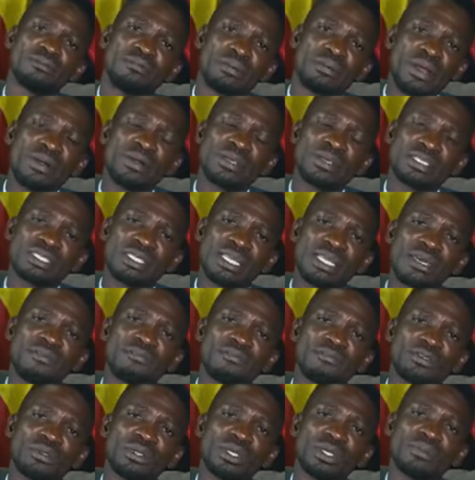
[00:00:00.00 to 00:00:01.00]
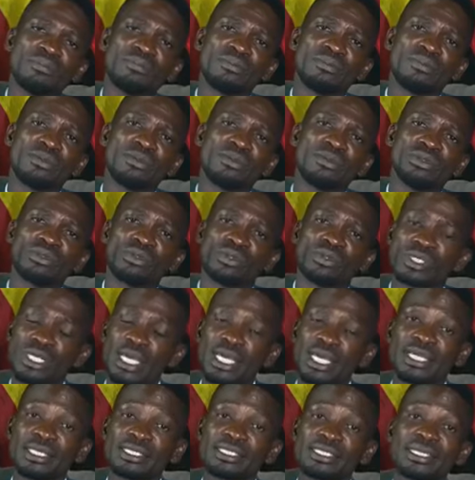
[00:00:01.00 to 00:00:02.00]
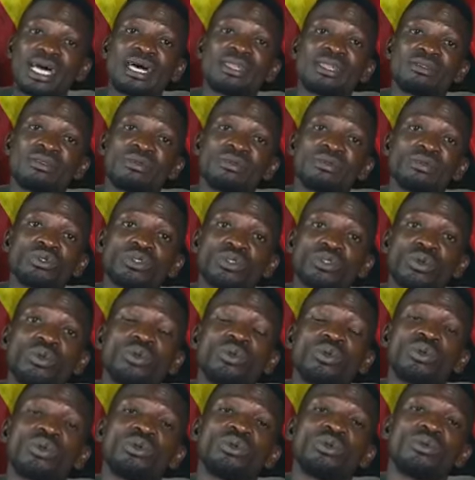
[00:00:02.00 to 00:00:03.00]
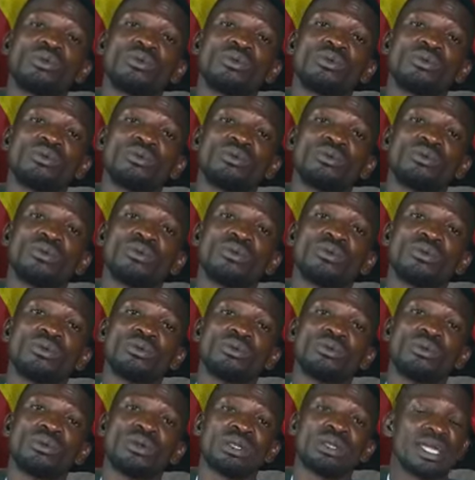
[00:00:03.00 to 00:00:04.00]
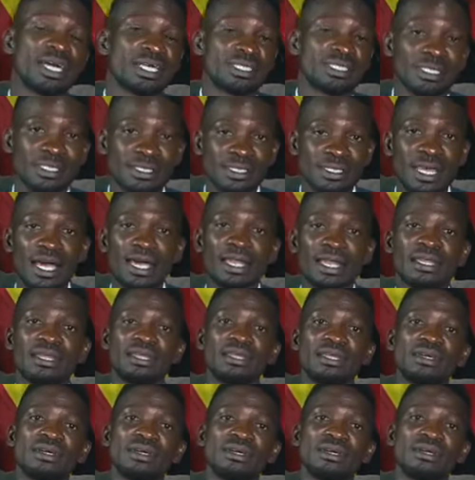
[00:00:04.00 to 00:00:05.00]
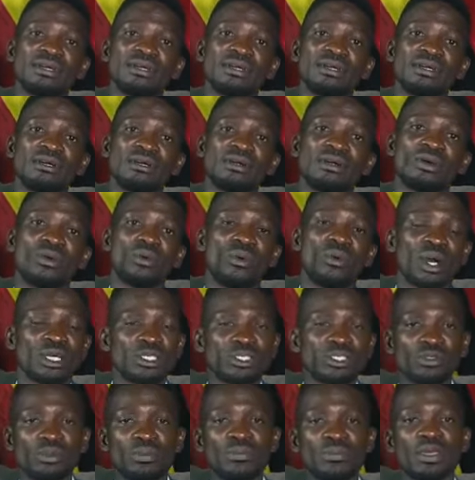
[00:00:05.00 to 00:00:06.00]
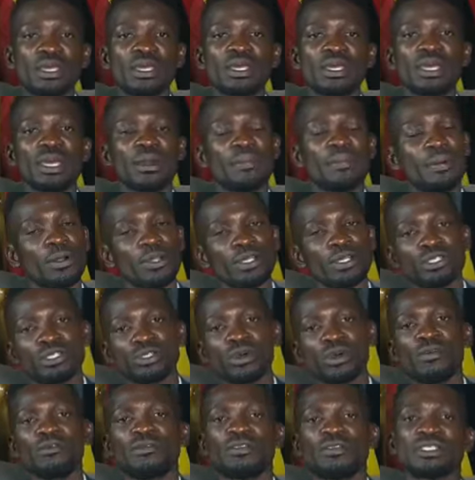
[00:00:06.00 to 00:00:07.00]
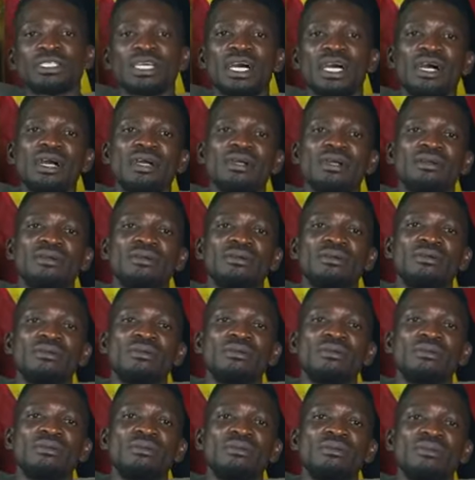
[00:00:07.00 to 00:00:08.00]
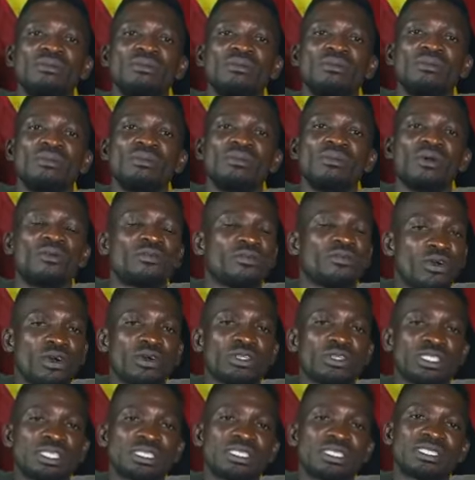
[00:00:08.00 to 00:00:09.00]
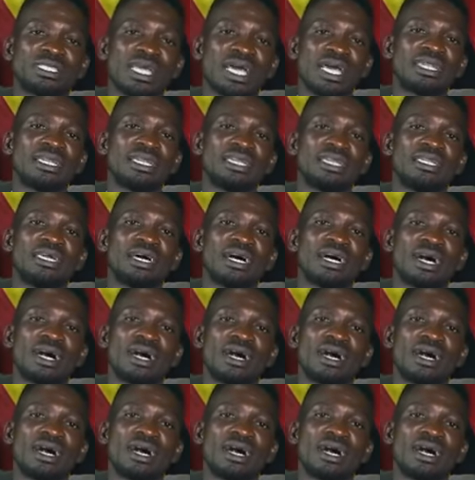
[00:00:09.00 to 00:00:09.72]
parents left to him to take his son through school. He has a son who wants to be a police officer. Of course, he studied